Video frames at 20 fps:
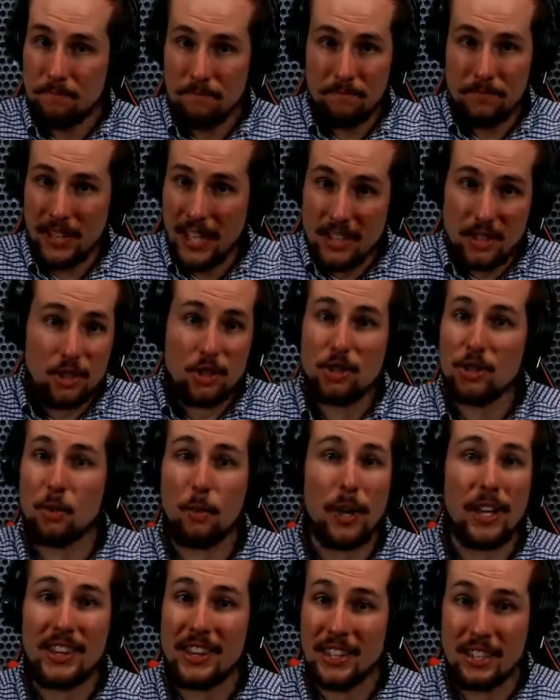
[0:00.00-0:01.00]
That's just the
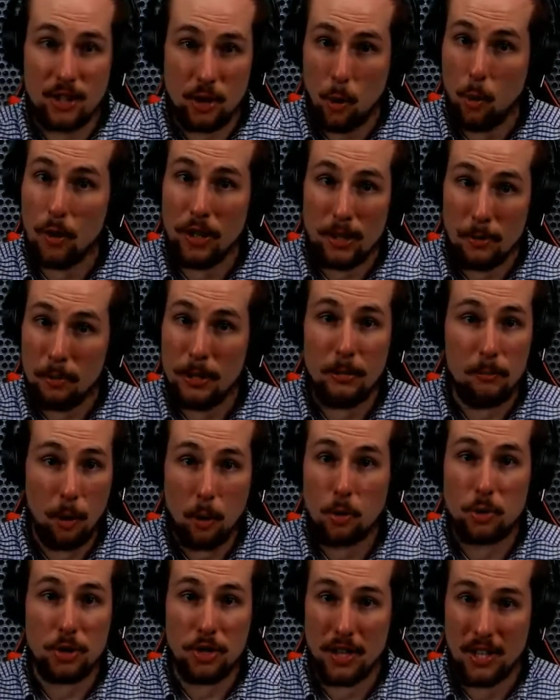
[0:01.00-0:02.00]
way that it's going to be
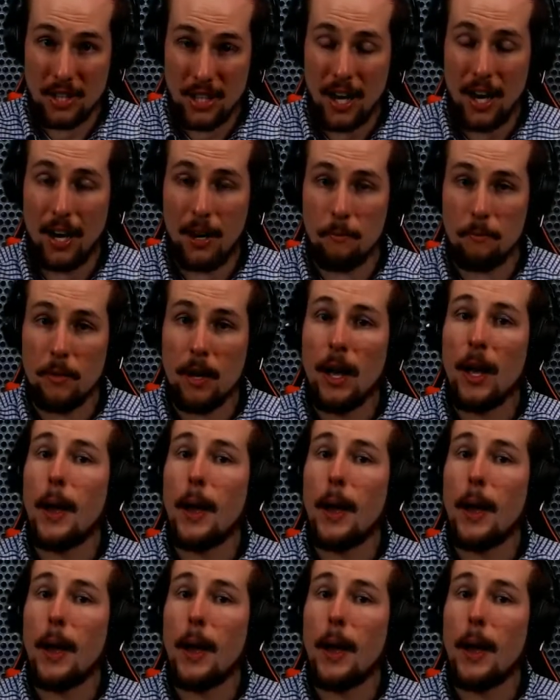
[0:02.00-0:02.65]
most of the time.